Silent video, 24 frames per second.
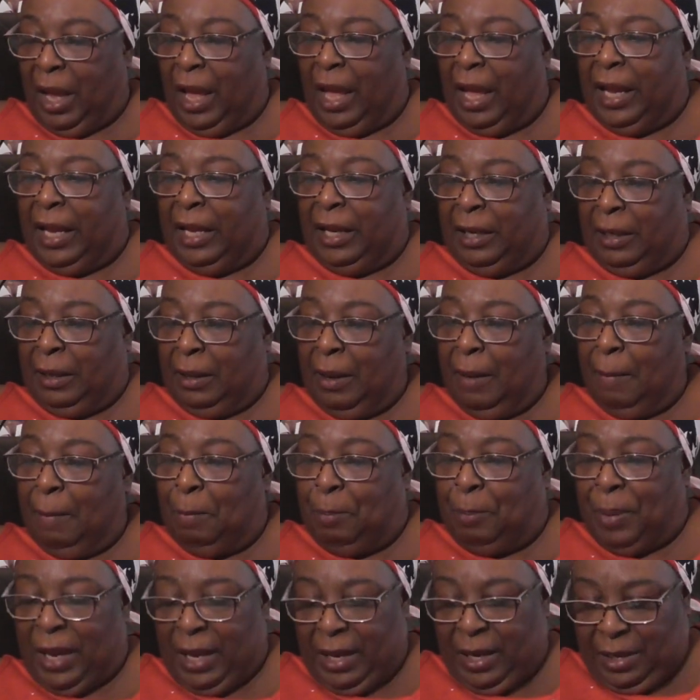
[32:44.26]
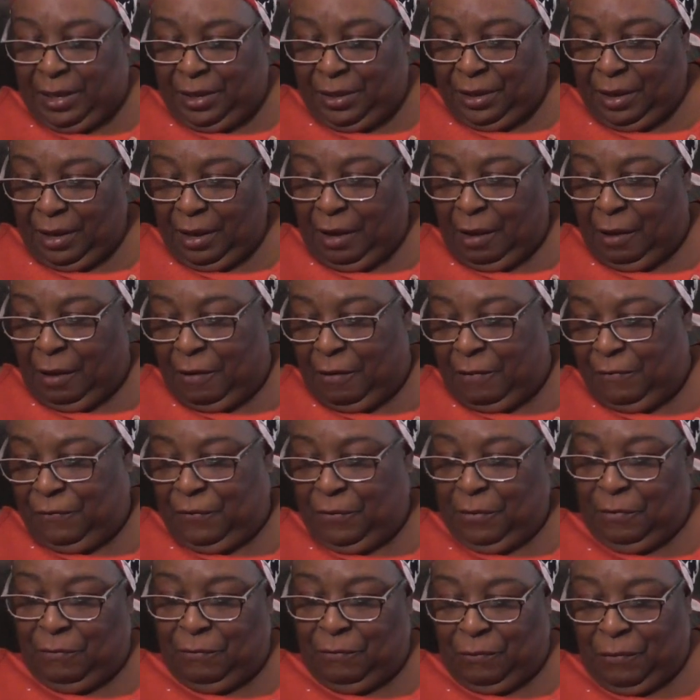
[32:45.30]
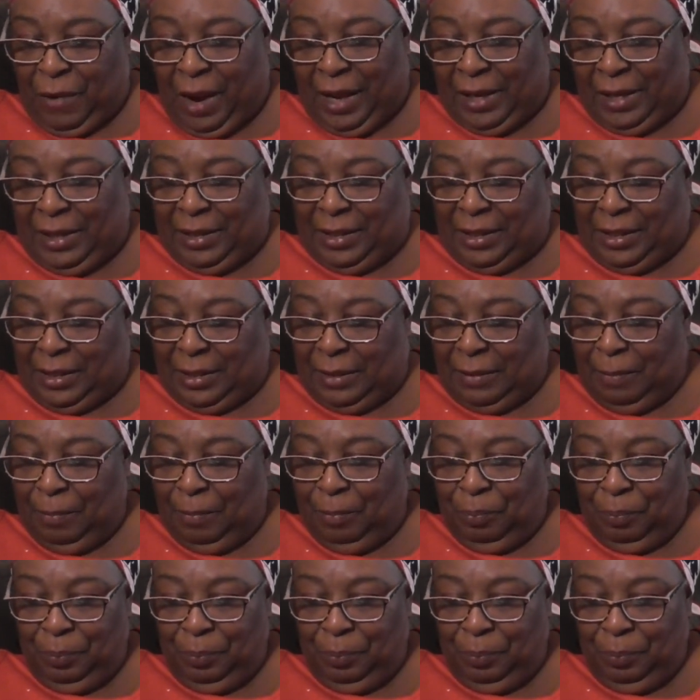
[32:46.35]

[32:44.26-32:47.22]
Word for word: a bed of rice.